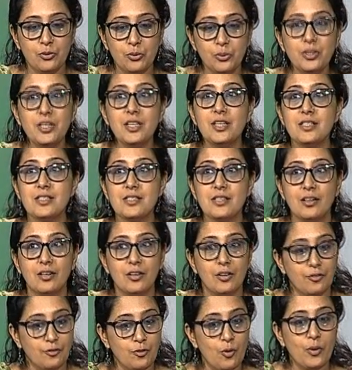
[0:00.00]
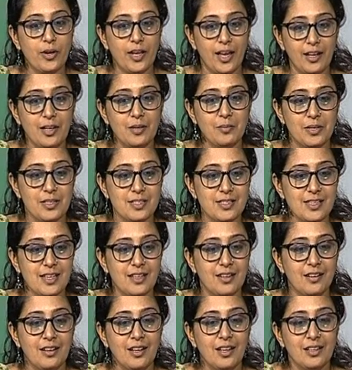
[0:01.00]
through these uh, folk elements
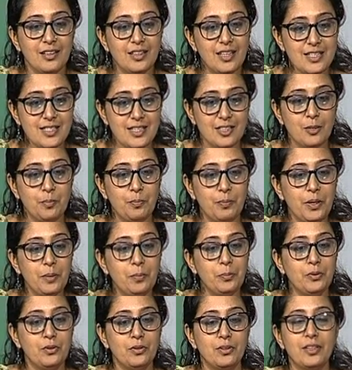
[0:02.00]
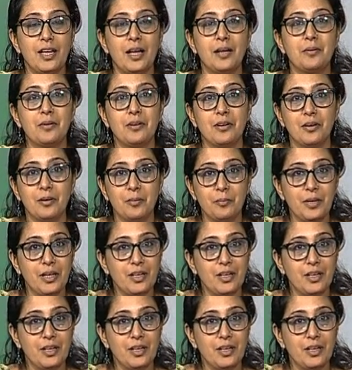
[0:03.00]
and these are the people that uh,